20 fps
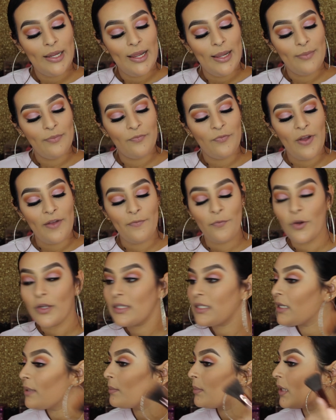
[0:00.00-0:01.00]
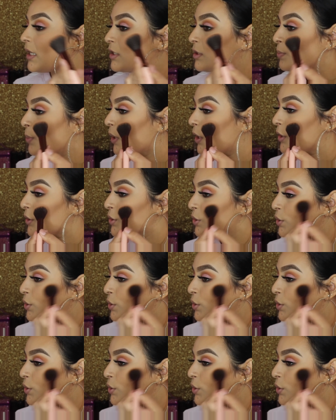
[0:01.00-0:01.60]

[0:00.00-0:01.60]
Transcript: M514 blush brush.